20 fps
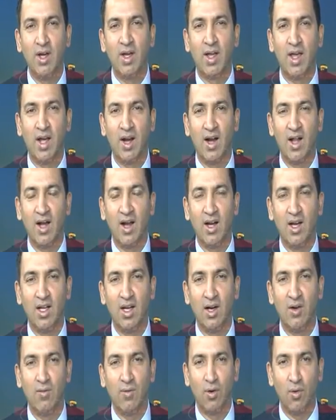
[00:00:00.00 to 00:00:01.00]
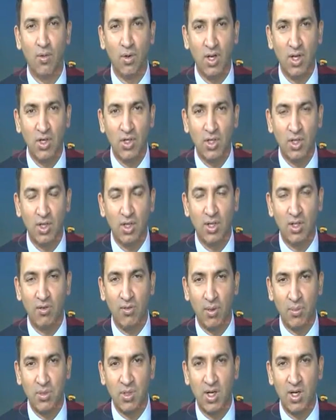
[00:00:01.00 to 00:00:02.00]
Canada India Foundation, the
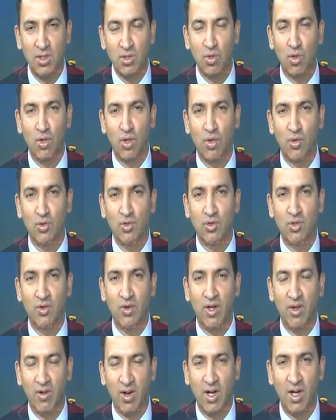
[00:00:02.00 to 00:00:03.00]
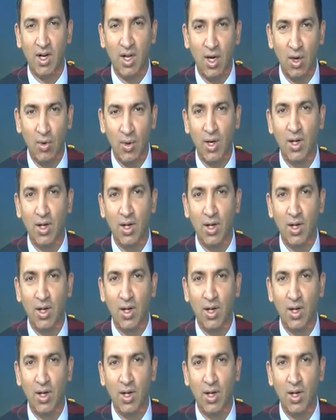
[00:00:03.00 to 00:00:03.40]
website is on your screen right now,